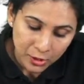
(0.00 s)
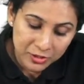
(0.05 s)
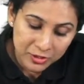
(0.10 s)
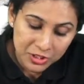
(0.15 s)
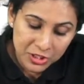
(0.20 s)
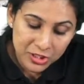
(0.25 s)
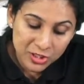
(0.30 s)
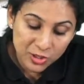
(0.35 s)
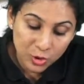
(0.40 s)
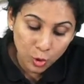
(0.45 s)

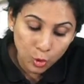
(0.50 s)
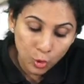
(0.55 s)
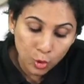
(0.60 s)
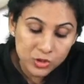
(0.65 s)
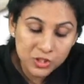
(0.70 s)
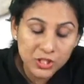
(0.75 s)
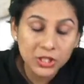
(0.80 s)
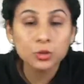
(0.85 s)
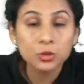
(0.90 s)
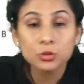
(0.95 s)
which is
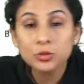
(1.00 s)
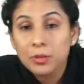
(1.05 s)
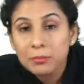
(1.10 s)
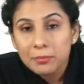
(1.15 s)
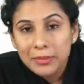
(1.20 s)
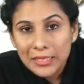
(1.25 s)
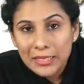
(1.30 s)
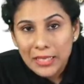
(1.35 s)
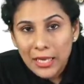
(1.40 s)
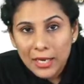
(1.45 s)
closer to the
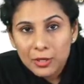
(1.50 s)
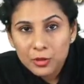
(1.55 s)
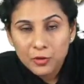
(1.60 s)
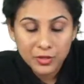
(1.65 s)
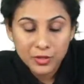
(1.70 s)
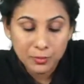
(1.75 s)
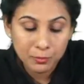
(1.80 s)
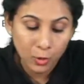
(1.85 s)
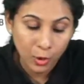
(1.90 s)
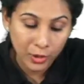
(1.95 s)
midline
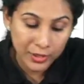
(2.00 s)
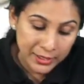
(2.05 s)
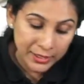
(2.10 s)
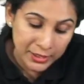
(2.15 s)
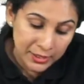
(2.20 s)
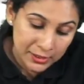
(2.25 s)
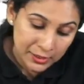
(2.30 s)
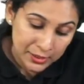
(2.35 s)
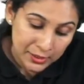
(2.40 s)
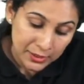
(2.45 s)
of the
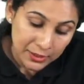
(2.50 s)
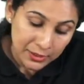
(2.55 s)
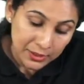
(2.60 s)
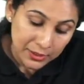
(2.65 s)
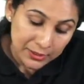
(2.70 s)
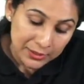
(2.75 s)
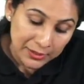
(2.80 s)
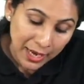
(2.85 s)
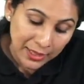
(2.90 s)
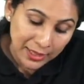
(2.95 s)
body,
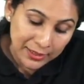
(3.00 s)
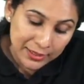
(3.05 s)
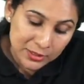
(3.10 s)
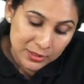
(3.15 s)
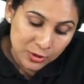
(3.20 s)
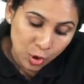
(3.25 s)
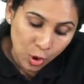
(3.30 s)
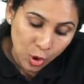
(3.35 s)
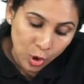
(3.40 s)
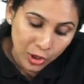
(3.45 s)
that
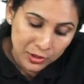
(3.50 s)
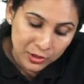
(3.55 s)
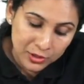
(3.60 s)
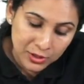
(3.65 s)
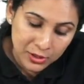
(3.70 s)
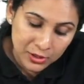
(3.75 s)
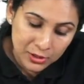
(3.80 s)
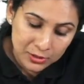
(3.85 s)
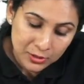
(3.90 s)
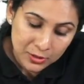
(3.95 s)
is called
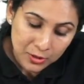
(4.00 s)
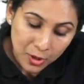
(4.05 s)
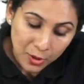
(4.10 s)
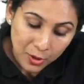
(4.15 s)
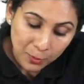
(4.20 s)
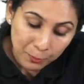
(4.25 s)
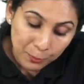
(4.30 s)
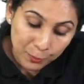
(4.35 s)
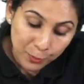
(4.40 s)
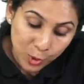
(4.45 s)
the
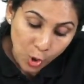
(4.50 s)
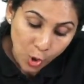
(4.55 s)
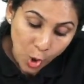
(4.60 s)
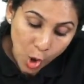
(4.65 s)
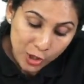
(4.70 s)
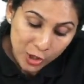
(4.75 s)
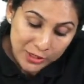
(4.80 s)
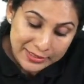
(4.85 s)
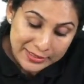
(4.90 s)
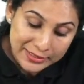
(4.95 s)

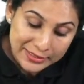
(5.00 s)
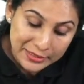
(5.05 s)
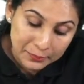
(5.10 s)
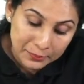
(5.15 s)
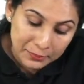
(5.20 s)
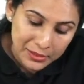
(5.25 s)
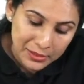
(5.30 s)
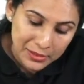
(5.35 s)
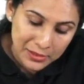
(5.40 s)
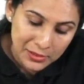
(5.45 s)

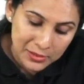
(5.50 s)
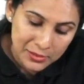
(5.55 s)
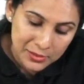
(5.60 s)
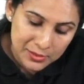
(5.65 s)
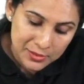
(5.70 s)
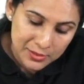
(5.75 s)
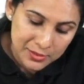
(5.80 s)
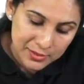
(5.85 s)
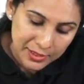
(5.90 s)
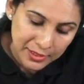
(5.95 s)
proximal
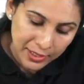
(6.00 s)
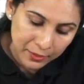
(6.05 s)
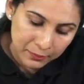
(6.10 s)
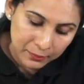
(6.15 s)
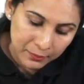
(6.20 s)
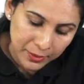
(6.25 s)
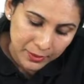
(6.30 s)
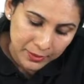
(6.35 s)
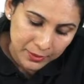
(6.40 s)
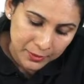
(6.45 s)

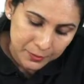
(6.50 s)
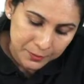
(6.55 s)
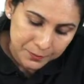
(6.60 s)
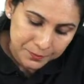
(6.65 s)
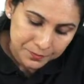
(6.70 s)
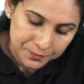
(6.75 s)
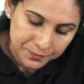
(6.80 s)
segment.